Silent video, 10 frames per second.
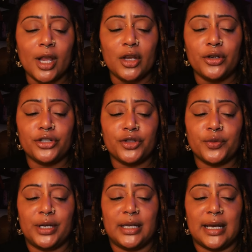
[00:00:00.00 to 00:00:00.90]
you're just
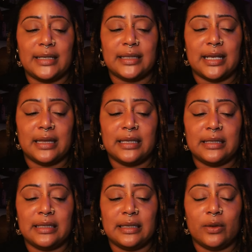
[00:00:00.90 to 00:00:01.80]
realizing that
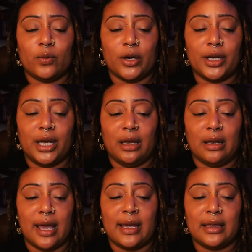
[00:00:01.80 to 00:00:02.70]
this isn't working.
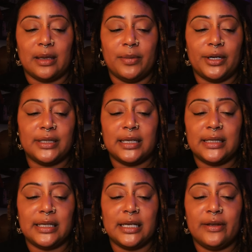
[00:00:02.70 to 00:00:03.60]
Like, the person
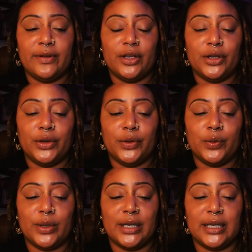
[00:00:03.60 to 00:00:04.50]
isn't giving you
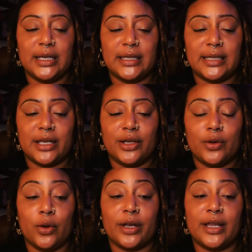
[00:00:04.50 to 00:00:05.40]
what it is that
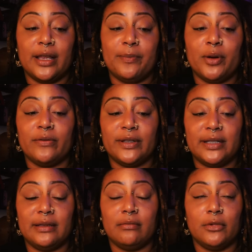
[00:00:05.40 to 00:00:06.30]
you, or,
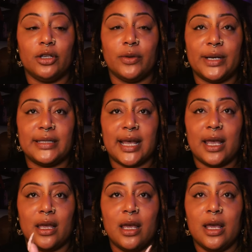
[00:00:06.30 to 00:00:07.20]
you know what I
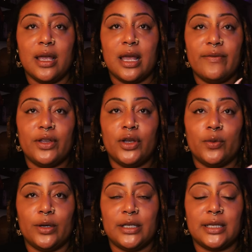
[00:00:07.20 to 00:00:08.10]
say, giving you
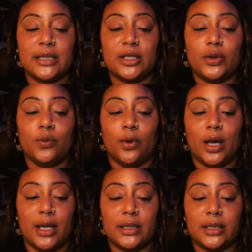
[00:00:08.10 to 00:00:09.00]
what it is that you
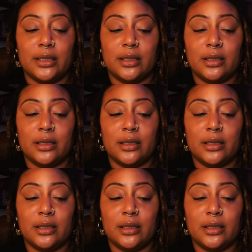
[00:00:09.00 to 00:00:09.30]
want,